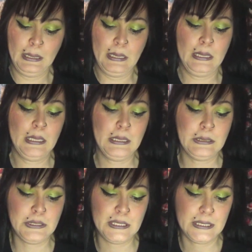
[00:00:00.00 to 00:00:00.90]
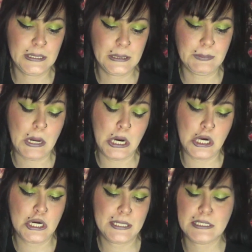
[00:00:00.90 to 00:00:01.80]
then there's this
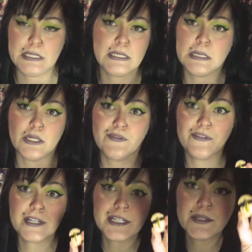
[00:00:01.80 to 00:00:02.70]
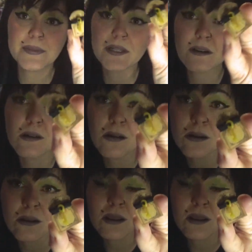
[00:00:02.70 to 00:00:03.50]
part. This doesn't look fun to me at all.